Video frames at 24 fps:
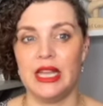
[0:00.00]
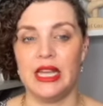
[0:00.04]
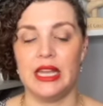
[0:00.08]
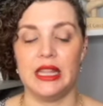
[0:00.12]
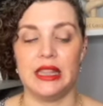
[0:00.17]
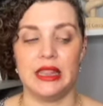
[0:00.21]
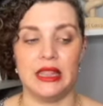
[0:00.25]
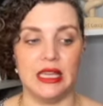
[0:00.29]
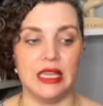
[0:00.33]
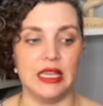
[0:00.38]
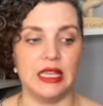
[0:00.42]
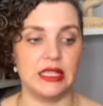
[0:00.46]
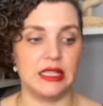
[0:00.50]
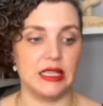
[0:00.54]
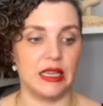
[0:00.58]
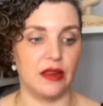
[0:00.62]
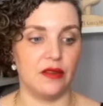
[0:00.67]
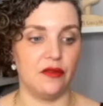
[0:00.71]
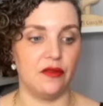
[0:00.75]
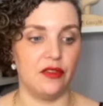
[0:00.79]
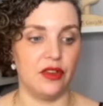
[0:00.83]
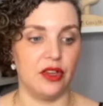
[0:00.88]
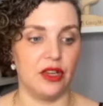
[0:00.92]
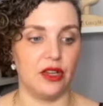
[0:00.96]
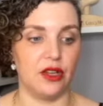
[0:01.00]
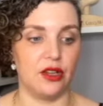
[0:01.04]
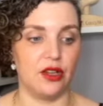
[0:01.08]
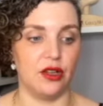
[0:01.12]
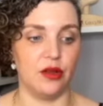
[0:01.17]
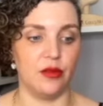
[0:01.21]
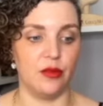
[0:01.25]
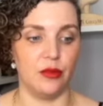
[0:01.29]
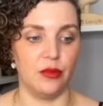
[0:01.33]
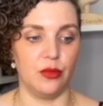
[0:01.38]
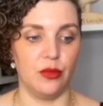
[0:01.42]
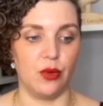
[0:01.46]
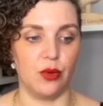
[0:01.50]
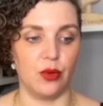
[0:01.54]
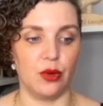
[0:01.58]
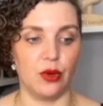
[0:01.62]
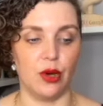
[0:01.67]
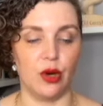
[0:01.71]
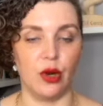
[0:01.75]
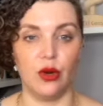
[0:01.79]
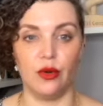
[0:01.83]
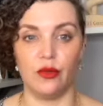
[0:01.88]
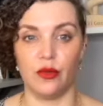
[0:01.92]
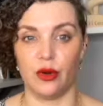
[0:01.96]
these can feel
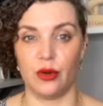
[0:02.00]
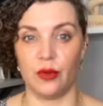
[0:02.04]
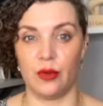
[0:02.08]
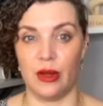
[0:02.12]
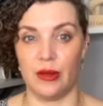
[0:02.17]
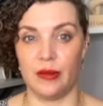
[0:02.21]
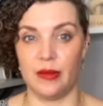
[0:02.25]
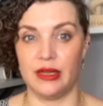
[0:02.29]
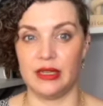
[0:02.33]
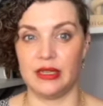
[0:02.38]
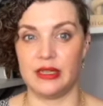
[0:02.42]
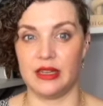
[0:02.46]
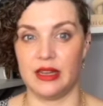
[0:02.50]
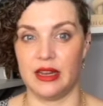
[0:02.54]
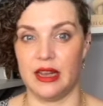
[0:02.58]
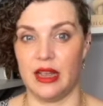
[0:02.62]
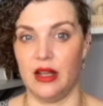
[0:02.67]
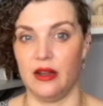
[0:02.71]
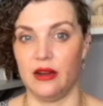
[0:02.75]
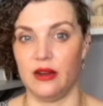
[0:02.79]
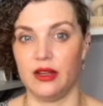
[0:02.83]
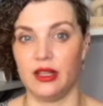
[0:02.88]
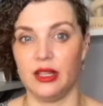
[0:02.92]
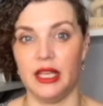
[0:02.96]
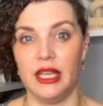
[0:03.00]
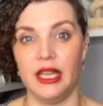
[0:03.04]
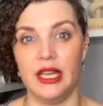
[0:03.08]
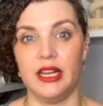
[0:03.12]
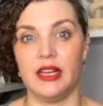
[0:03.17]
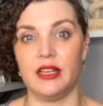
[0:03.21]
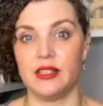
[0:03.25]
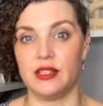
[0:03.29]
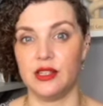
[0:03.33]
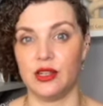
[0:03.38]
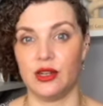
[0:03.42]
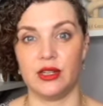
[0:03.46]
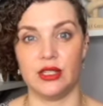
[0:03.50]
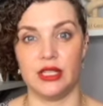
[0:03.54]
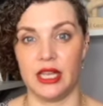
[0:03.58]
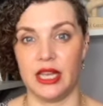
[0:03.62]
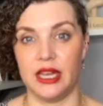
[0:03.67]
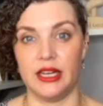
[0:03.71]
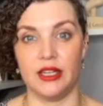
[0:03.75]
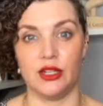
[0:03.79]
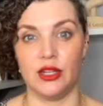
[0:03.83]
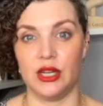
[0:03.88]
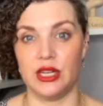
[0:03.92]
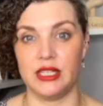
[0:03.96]
more overwhelming to calculate because you're
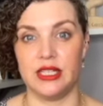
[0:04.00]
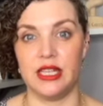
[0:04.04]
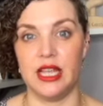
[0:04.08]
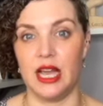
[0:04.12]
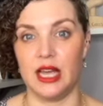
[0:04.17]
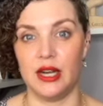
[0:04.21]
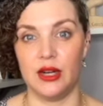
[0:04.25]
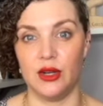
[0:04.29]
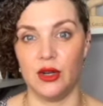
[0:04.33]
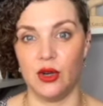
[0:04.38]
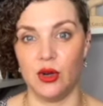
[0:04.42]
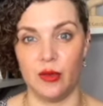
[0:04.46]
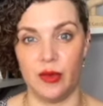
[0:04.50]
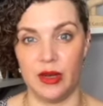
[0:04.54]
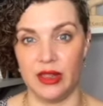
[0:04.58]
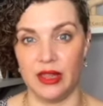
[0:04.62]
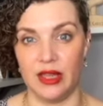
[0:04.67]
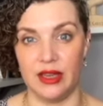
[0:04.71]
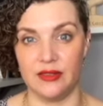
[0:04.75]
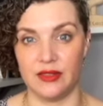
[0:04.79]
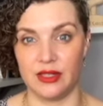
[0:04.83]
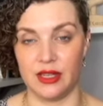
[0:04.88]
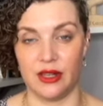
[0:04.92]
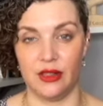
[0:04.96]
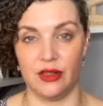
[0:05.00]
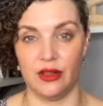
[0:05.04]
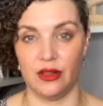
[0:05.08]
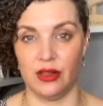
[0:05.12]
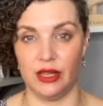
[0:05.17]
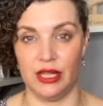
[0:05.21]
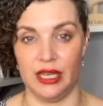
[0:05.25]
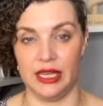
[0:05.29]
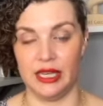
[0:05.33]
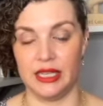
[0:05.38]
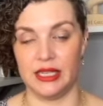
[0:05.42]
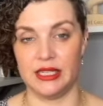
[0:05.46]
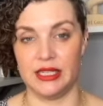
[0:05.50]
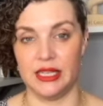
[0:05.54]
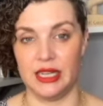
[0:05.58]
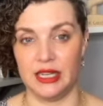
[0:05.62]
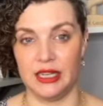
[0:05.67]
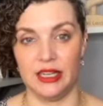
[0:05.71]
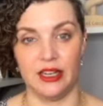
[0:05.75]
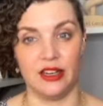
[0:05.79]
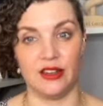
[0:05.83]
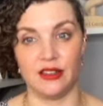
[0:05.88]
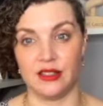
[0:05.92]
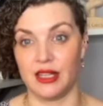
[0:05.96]
saying, Tracy, I don't know what my life's going to look like in
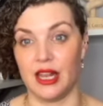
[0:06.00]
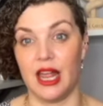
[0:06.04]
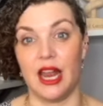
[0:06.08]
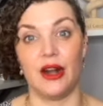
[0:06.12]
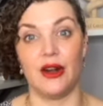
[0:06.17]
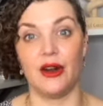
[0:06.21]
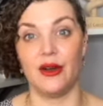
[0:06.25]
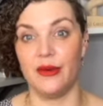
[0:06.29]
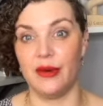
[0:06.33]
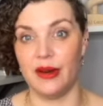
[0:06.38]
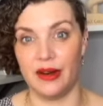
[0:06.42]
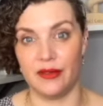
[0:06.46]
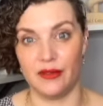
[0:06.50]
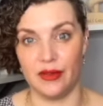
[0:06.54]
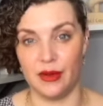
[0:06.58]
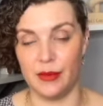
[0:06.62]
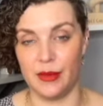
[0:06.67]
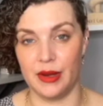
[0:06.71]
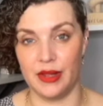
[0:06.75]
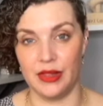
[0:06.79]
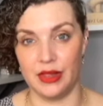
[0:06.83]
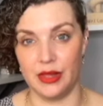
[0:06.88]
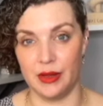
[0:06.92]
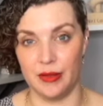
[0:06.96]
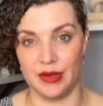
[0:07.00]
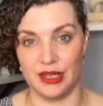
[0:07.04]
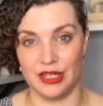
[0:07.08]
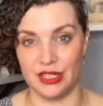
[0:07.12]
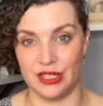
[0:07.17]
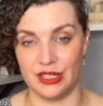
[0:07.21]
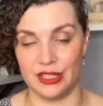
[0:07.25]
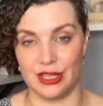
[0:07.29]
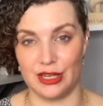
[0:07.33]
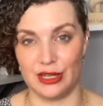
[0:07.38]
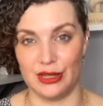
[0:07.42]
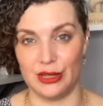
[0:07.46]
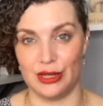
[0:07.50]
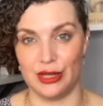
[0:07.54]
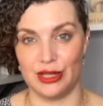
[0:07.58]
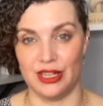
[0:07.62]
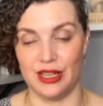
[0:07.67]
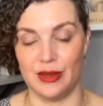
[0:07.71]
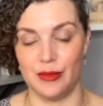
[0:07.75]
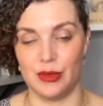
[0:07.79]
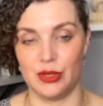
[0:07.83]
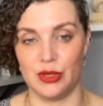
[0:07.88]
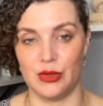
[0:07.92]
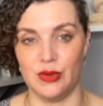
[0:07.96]
10 years. And I don't know what every monthly budget is going to look
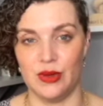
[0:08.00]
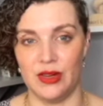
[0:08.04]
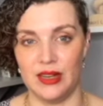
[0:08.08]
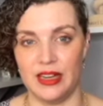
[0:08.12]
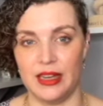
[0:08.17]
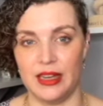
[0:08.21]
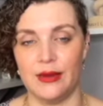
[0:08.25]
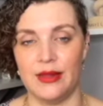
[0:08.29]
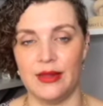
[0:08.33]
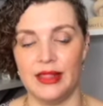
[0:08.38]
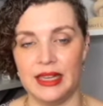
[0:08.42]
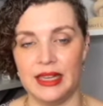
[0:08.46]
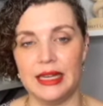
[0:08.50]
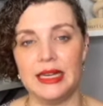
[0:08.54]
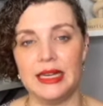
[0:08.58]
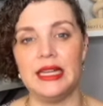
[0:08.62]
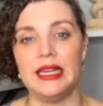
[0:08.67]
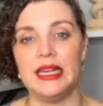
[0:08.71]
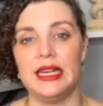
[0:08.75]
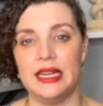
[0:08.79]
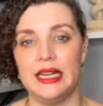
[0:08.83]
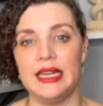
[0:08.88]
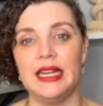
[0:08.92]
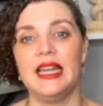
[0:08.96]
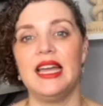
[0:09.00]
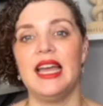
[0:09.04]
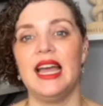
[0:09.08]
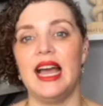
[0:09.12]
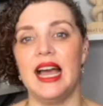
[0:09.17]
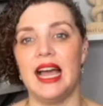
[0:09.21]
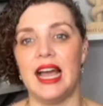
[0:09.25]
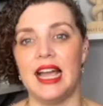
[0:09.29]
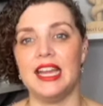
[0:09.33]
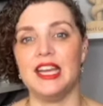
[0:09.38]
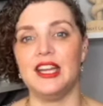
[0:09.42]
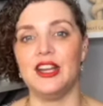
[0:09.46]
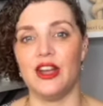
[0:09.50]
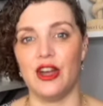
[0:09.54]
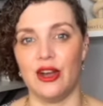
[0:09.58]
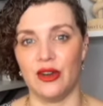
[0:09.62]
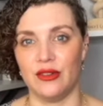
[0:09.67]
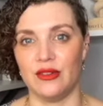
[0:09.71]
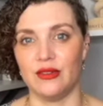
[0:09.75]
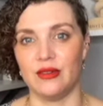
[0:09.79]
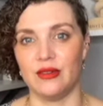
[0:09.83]
like between now and then. I know.